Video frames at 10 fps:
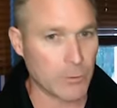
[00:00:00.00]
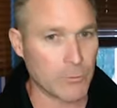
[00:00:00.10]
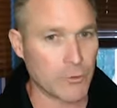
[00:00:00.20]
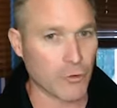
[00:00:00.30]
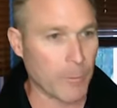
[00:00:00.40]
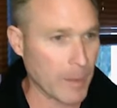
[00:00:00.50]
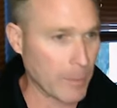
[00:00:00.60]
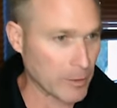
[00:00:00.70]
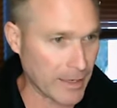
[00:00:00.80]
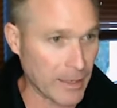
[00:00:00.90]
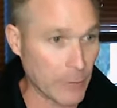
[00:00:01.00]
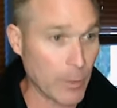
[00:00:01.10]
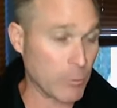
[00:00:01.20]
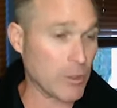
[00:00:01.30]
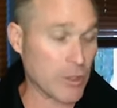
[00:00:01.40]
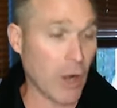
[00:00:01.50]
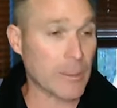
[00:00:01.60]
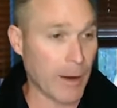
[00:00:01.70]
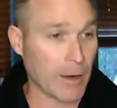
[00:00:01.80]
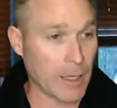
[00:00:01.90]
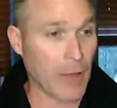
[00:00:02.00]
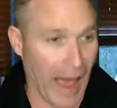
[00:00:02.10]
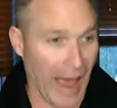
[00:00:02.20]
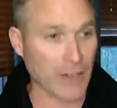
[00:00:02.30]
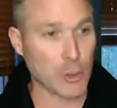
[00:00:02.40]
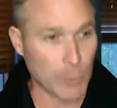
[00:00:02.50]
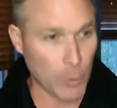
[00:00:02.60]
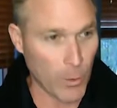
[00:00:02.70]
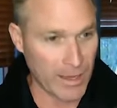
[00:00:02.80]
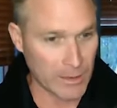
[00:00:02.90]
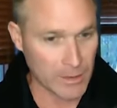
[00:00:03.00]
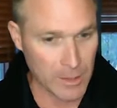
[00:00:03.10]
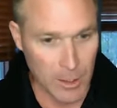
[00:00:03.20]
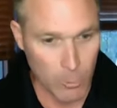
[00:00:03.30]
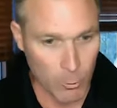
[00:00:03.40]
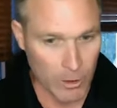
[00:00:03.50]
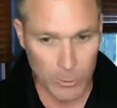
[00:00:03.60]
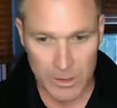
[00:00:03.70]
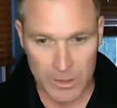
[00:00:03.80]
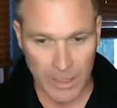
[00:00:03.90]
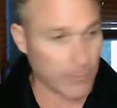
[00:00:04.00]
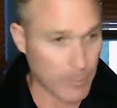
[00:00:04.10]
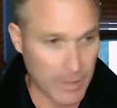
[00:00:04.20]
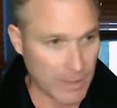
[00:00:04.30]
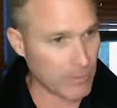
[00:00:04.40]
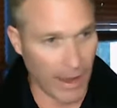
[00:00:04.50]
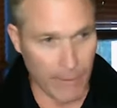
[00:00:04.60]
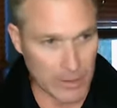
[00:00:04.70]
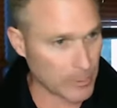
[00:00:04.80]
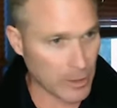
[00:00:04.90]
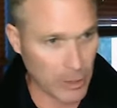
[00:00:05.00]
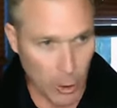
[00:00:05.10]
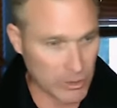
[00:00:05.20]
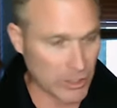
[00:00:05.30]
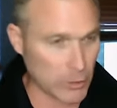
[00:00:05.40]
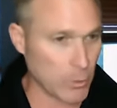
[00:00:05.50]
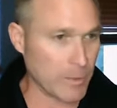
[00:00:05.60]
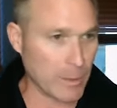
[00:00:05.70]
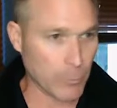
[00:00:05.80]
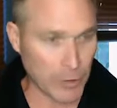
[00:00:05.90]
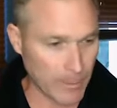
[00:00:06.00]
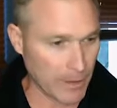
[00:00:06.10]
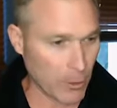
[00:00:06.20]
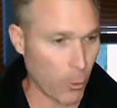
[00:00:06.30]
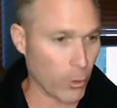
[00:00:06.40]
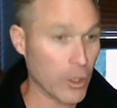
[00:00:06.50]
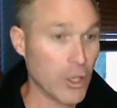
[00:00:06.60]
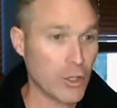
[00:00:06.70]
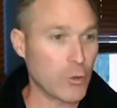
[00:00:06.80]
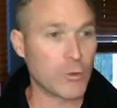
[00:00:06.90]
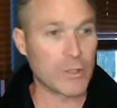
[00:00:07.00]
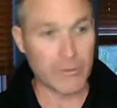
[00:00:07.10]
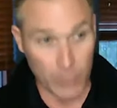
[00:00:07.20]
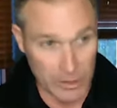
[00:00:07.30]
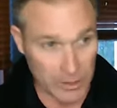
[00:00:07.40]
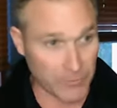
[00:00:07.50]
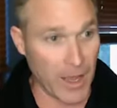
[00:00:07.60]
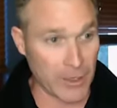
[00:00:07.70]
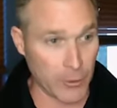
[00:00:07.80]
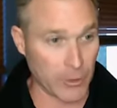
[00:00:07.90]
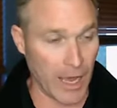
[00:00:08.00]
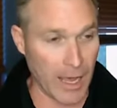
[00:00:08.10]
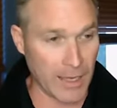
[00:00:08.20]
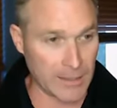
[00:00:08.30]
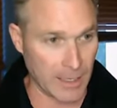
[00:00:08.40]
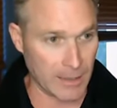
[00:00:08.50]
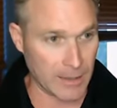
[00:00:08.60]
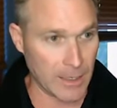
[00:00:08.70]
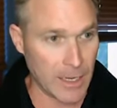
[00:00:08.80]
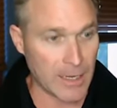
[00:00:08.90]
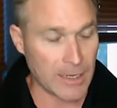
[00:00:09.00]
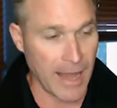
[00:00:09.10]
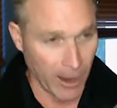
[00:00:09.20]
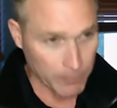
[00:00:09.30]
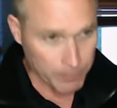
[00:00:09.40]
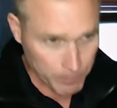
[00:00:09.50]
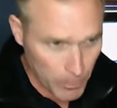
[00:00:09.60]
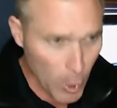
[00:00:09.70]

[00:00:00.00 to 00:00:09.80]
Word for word: to draw people in and we, we talked about a couple actionable ways whether it was like for me having someone to co-teach with me to bring them in or you diversifying your content now